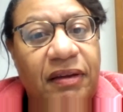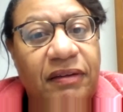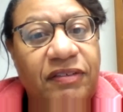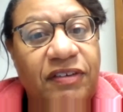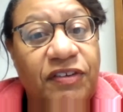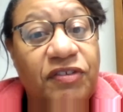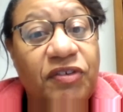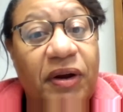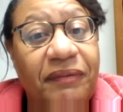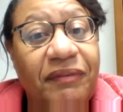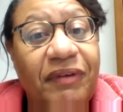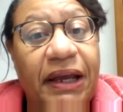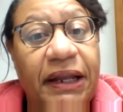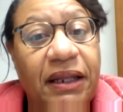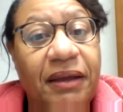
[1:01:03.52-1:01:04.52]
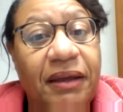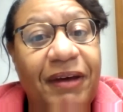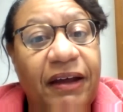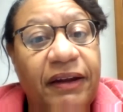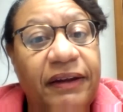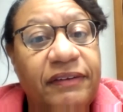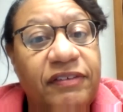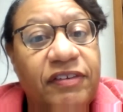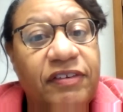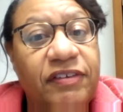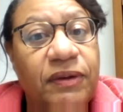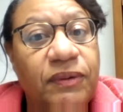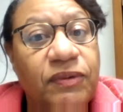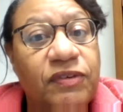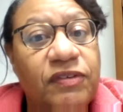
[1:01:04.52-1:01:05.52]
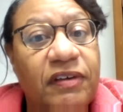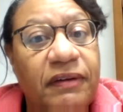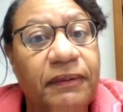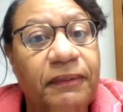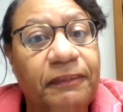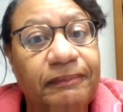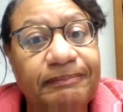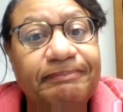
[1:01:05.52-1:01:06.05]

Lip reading: start writing about it too. So,